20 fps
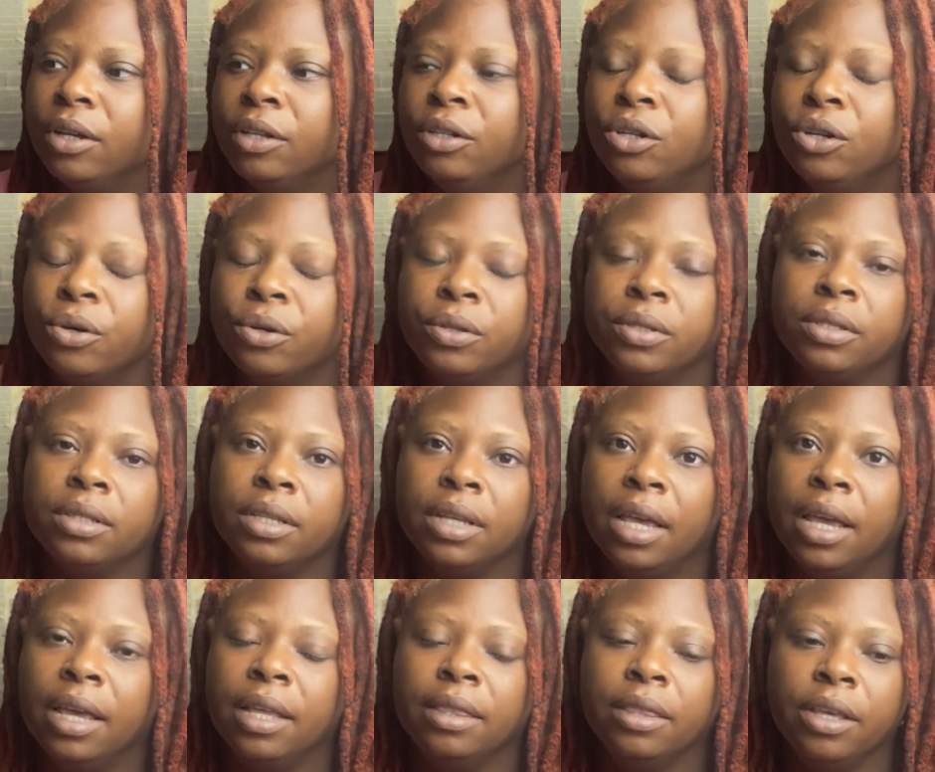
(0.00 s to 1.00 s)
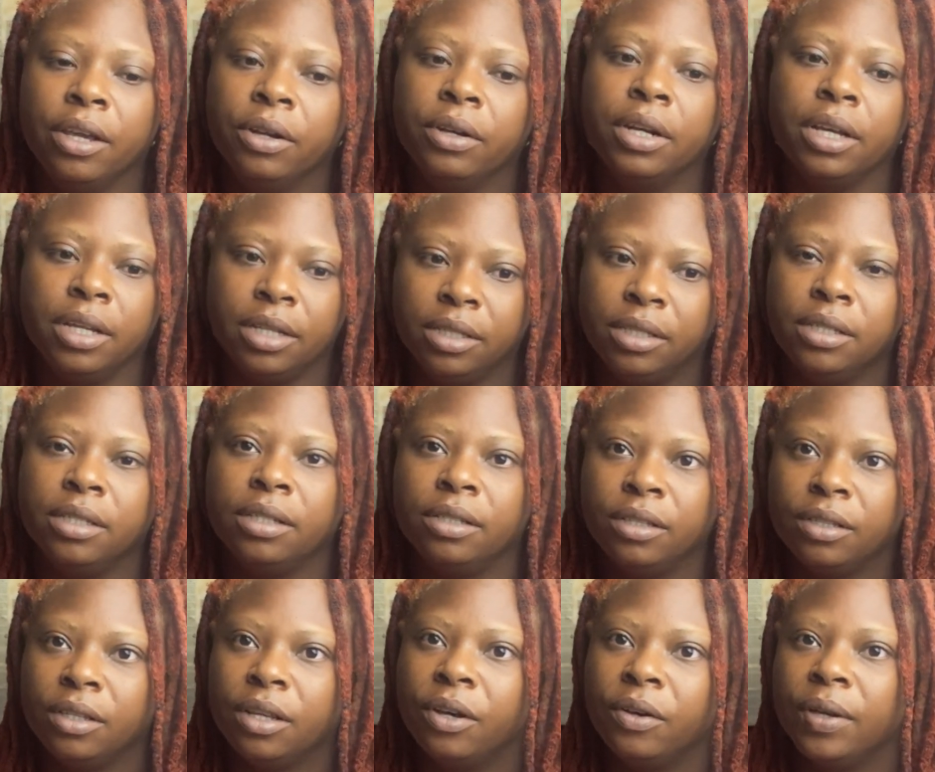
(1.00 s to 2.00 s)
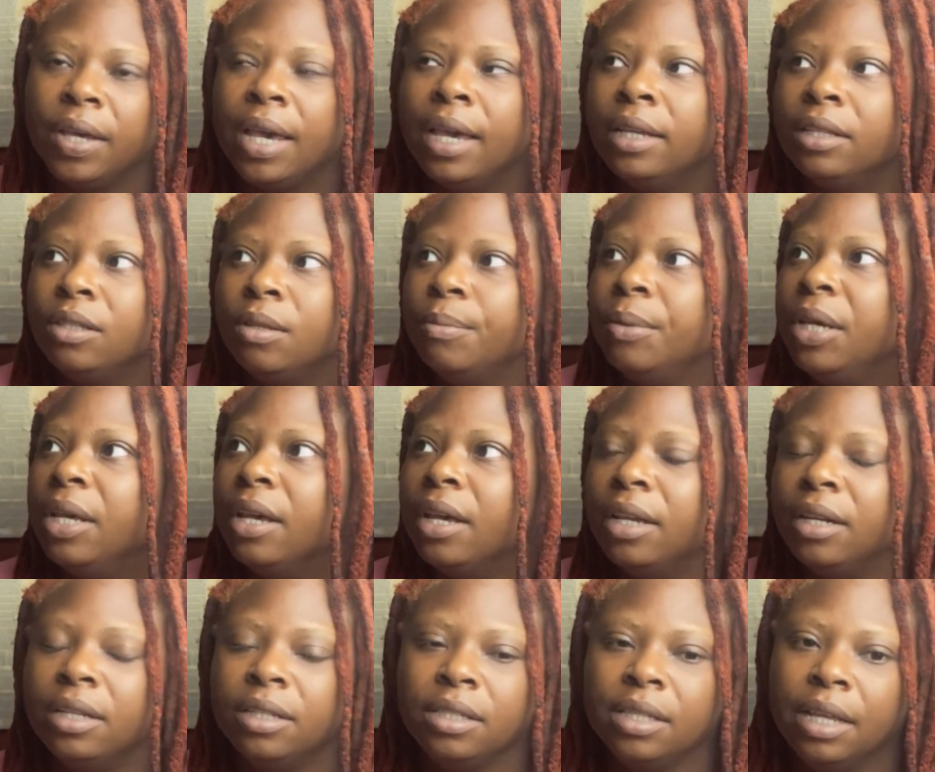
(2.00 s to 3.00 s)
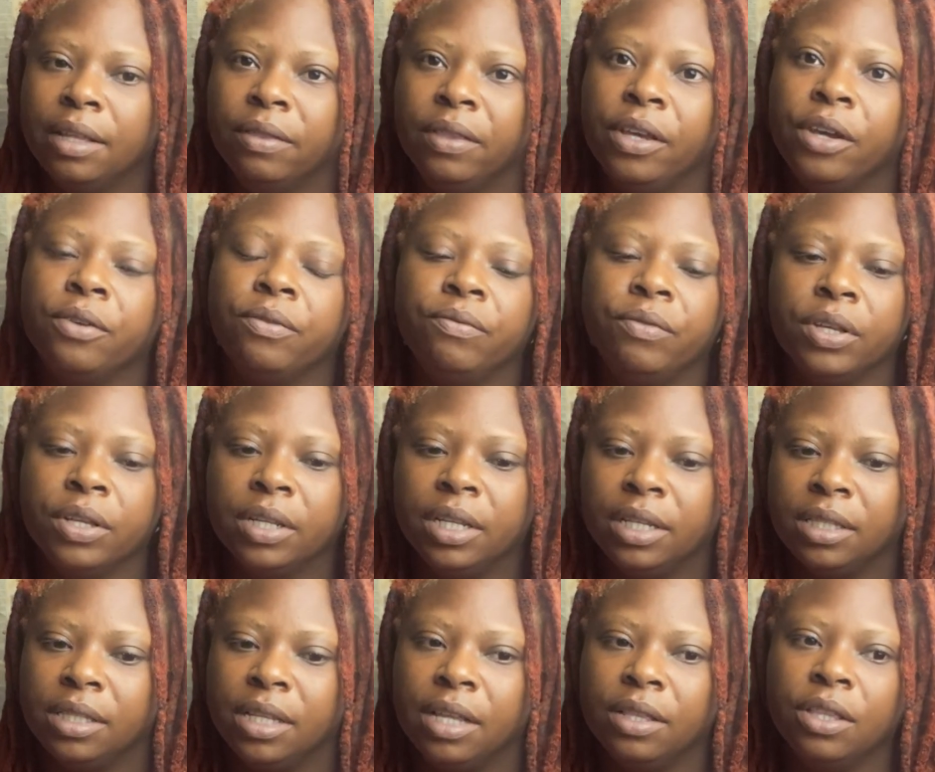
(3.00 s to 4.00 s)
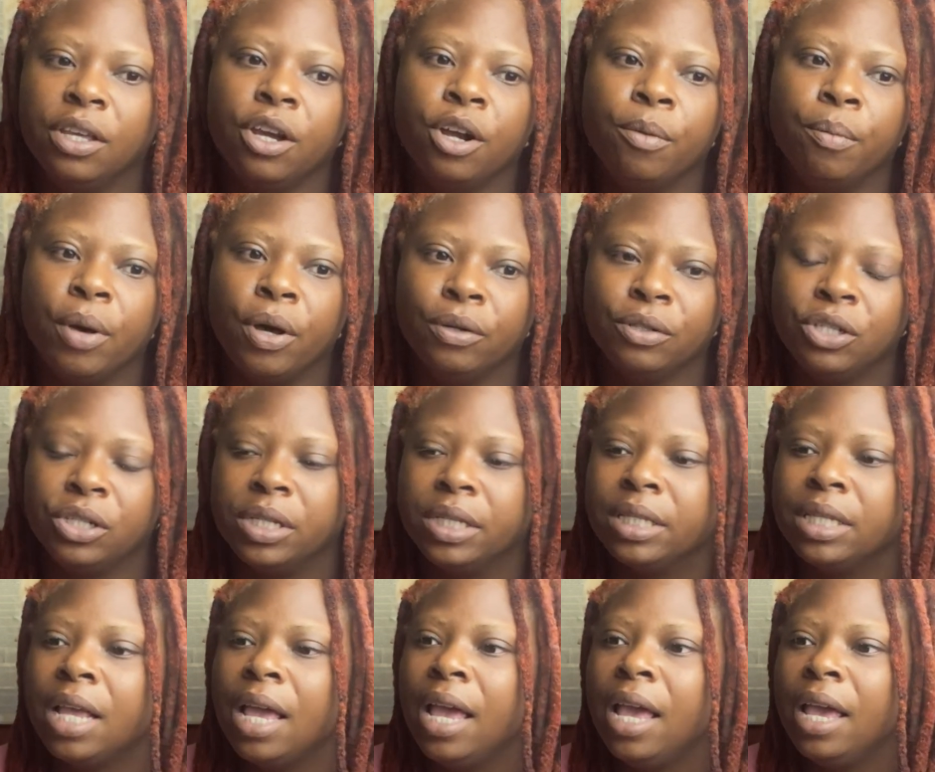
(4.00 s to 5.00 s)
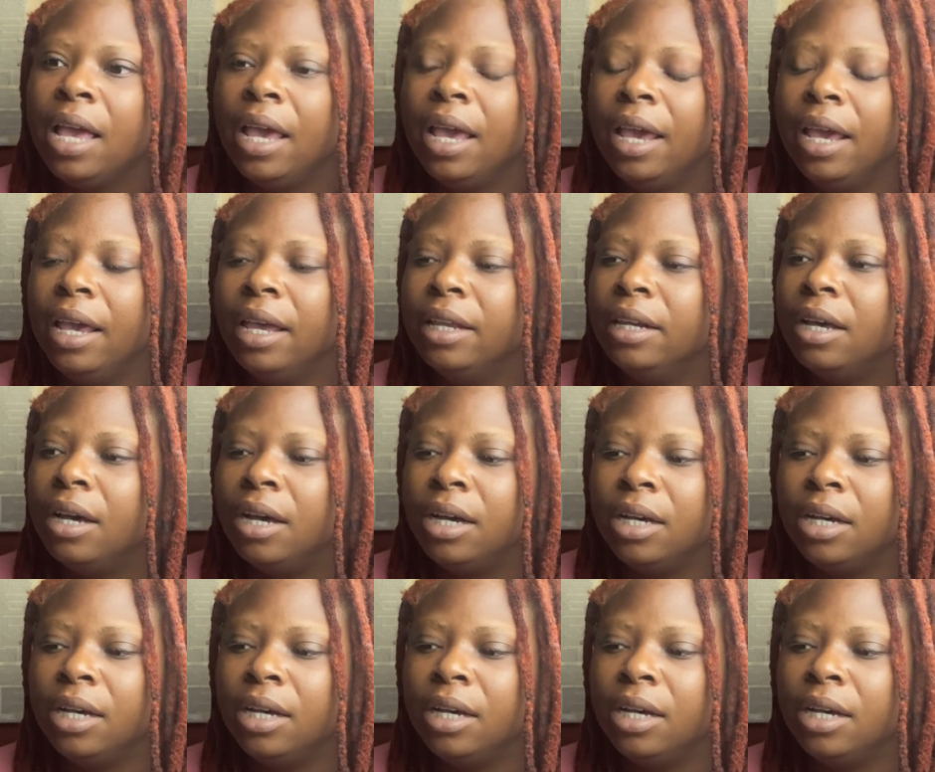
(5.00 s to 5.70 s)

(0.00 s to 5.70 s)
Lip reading: adults and their nonsense, okay, to be honest, and their feelings and their emotions. And